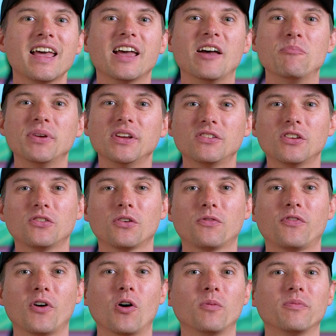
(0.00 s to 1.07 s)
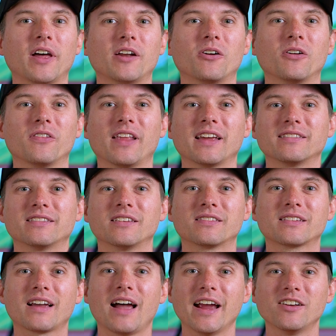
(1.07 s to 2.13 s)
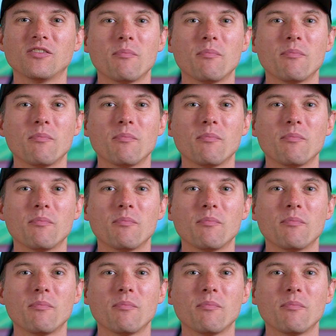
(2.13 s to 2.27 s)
and pieces of foam that are like this kind